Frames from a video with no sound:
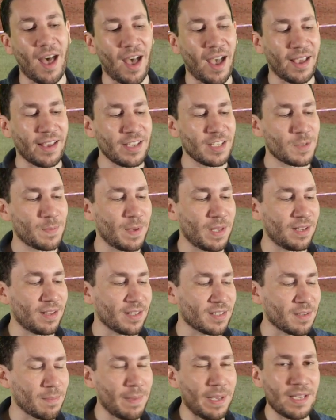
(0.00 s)
He's been
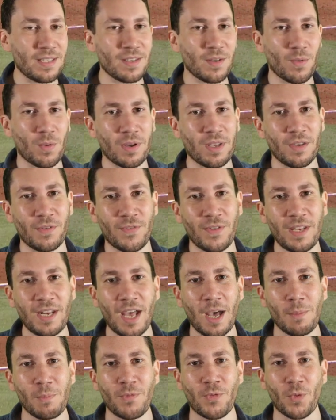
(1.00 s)
this amazing rookie
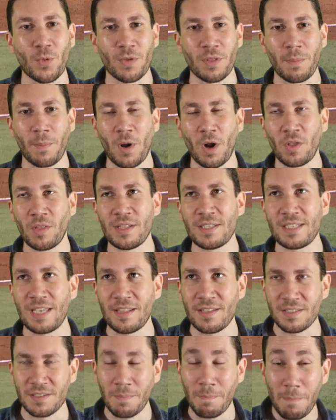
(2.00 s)
phenom for the Marlins. He had
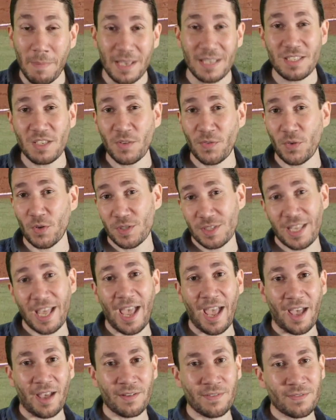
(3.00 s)
this amazing first
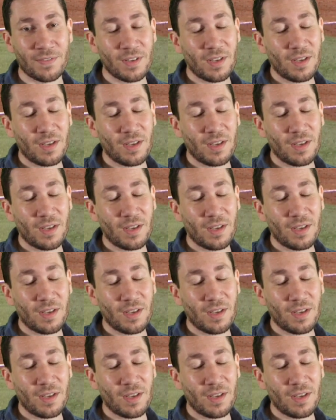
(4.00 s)
half.